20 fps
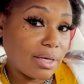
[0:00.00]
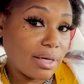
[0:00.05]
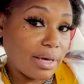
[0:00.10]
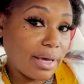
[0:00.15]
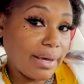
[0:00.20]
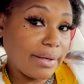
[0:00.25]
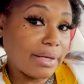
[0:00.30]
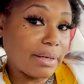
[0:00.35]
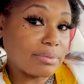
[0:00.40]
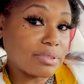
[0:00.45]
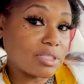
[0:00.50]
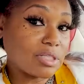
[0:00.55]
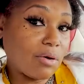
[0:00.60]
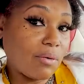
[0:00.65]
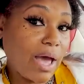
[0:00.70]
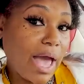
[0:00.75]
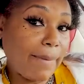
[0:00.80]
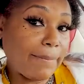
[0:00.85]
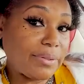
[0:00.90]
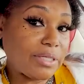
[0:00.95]
And I'm so
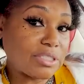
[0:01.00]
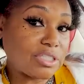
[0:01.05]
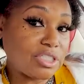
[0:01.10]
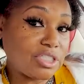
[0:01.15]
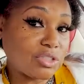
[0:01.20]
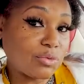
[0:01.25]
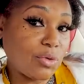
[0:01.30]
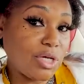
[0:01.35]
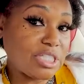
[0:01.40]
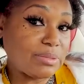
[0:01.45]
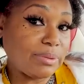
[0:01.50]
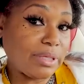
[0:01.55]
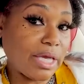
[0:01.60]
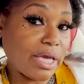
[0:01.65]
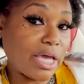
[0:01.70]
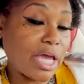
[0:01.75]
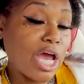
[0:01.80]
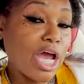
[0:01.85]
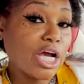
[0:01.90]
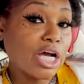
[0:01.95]
happy that she squeezed
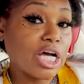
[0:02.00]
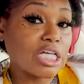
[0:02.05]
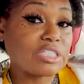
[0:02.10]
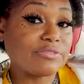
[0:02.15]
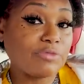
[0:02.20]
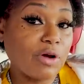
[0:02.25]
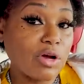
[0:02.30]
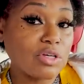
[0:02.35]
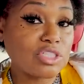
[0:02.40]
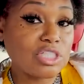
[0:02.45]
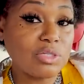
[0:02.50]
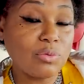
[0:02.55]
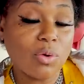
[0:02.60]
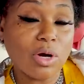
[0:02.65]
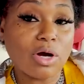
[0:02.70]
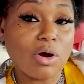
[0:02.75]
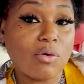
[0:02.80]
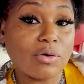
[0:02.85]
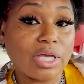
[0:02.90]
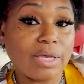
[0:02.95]
me in. Because first she
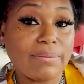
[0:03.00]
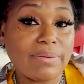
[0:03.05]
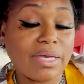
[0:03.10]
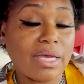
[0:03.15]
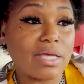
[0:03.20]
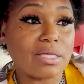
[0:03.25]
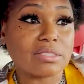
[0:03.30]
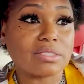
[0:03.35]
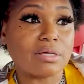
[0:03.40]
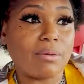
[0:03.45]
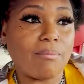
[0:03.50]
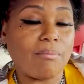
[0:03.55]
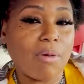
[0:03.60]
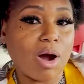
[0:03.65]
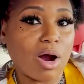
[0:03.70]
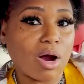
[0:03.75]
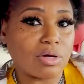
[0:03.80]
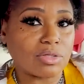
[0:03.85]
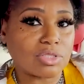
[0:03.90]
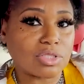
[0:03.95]
wasn't gonna get me in to
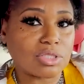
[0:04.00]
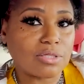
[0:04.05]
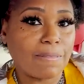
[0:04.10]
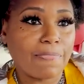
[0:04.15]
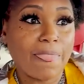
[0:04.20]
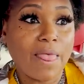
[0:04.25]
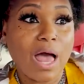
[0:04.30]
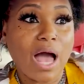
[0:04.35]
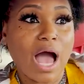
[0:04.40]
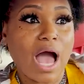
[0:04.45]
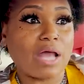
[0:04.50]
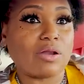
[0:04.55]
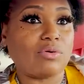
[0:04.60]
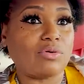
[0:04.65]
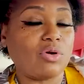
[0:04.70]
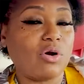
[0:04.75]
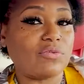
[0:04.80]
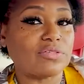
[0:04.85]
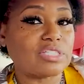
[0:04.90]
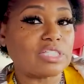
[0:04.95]
March. I don't
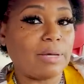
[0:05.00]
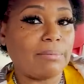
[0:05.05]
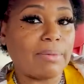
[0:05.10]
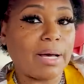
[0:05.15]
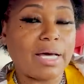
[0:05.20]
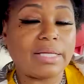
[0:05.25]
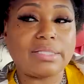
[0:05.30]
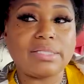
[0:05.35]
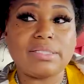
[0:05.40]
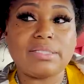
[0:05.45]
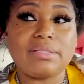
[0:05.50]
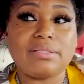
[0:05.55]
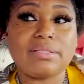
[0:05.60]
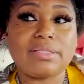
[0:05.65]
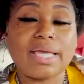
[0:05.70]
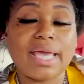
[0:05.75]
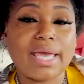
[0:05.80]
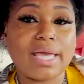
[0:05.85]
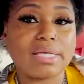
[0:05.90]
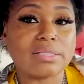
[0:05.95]
know if somebody
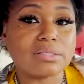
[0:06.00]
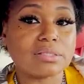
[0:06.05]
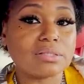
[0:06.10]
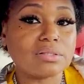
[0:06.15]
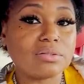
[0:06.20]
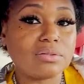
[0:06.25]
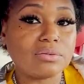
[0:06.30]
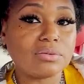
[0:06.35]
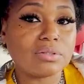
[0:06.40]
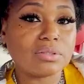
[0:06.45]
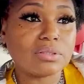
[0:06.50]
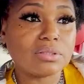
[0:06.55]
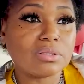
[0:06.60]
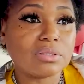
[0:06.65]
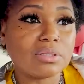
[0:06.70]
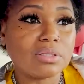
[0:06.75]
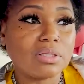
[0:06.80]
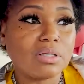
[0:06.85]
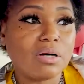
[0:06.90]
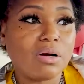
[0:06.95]
canceled
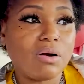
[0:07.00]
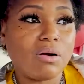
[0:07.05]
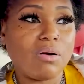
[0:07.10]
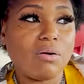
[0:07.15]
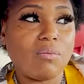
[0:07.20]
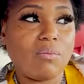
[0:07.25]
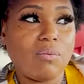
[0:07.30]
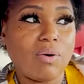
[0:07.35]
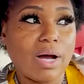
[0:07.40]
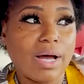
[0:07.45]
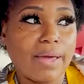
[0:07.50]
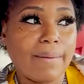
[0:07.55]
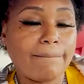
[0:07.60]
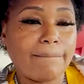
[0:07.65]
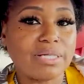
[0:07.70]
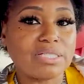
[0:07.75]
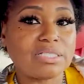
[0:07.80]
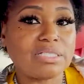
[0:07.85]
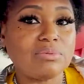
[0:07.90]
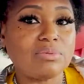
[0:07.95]
or what,
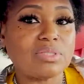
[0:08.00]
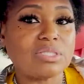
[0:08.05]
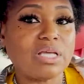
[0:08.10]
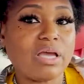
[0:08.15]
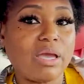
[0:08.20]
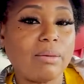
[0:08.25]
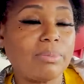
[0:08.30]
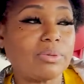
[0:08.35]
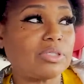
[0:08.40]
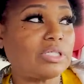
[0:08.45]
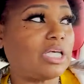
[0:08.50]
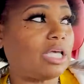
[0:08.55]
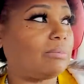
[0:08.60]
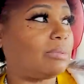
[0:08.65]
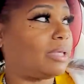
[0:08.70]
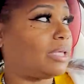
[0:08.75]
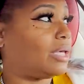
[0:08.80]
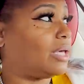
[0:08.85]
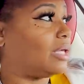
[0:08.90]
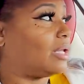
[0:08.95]
but she was able to get
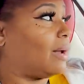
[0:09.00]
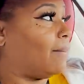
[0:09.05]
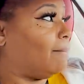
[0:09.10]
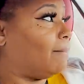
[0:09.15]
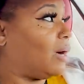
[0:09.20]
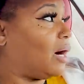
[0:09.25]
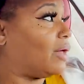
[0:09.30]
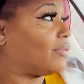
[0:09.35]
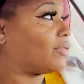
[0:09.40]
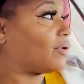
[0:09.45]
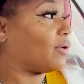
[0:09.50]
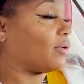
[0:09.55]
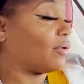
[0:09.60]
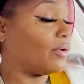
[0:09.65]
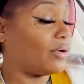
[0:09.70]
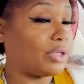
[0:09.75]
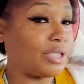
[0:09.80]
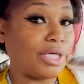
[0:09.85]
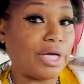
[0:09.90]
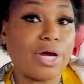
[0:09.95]
me in a month
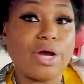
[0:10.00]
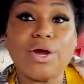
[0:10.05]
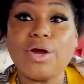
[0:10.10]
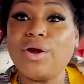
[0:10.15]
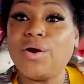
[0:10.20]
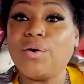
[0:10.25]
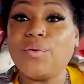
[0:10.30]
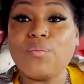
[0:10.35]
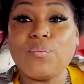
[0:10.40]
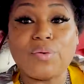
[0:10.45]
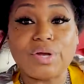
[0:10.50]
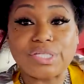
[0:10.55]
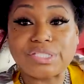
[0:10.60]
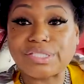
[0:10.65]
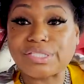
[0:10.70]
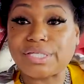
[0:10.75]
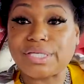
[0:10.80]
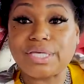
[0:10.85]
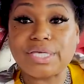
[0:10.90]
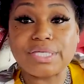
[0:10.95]
earlier,
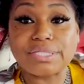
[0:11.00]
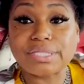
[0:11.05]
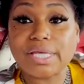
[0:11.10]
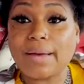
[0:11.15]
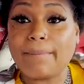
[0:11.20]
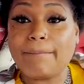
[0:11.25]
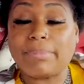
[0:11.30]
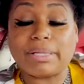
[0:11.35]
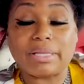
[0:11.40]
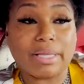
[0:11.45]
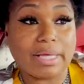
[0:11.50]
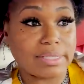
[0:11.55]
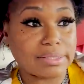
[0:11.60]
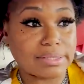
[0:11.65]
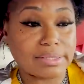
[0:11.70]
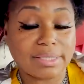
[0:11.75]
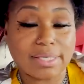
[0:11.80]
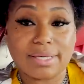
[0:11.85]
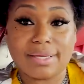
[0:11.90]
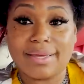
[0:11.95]
which is a
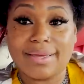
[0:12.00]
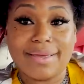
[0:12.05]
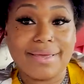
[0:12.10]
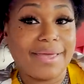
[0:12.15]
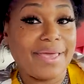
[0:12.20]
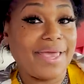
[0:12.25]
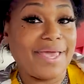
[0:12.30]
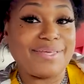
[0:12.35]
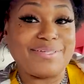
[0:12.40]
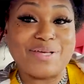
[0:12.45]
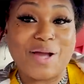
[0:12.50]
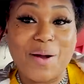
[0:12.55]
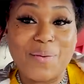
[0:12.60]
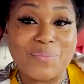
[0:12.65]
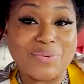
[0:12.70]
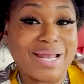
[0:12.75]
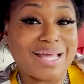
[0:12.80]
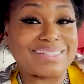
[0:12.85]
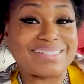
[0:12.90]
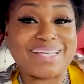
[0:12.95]
blessing. And y'all,
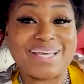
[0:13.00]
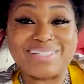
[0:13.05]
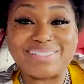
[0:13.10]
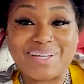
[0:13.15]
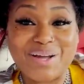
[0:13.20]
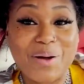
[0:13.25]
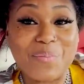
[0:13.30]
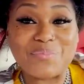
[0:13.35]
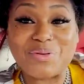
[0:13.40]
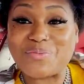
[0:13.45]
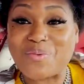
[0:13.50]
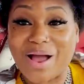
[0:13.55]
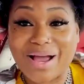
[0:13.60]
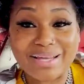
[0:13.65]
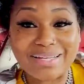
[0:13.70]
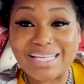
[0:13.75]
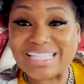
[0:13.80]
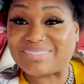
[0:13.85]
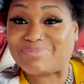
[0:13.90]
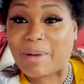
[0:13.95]
when I tell y'all, I'm gonna be
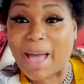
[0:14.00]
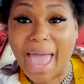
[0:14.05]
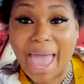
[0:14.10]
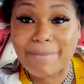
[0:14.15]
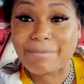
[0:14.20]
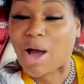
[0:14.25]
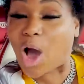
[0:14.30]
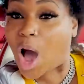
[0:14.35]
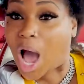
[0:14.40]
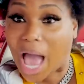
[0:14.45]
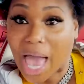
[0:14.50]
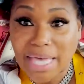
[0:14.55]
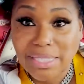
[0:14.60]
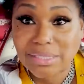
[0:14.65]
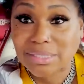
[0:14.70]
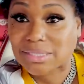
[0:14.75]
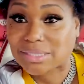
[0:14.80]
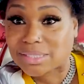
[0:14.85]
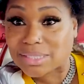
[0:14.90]
rocking these bad boys.